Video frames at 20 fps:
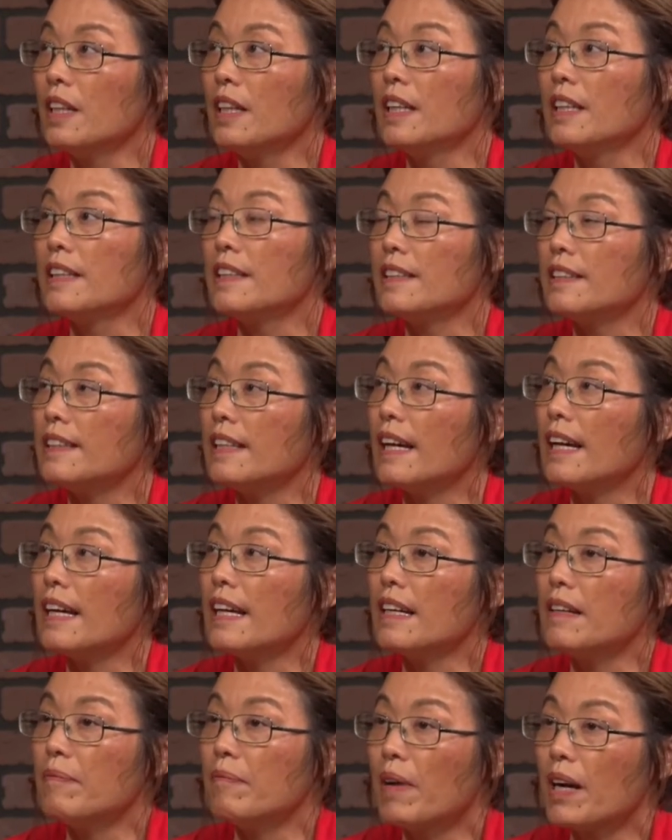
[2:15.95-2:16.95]
Okay.
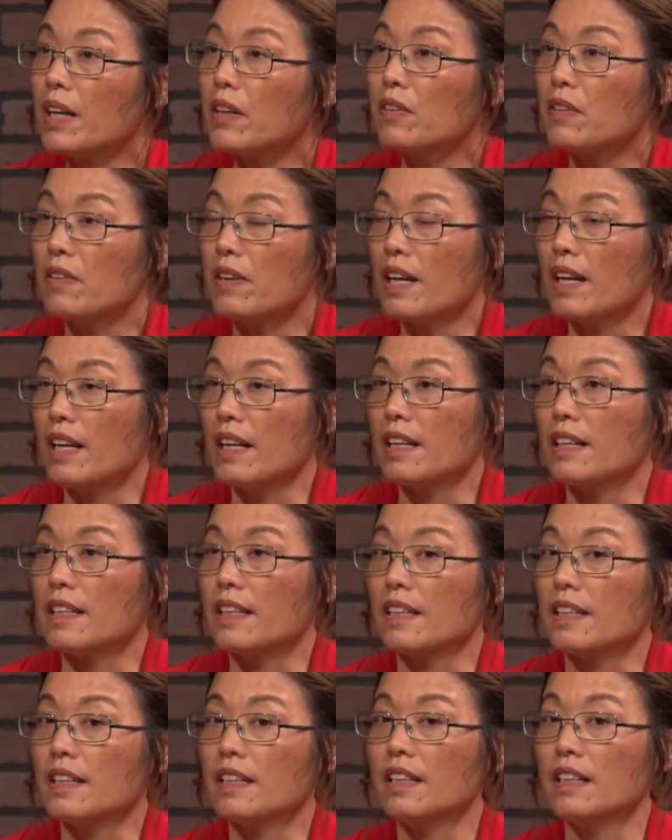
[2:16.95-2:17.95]
They
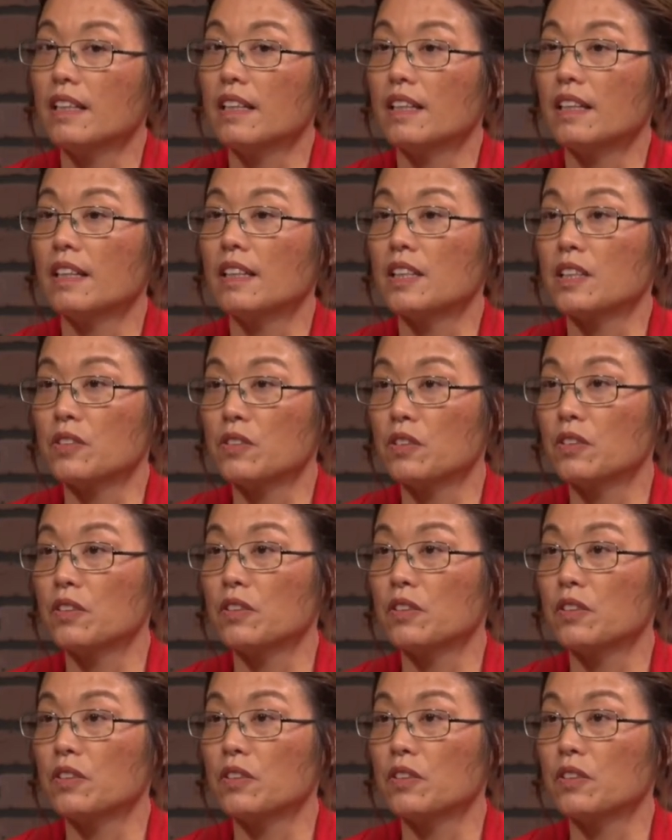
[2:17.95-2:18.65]
migrated uh,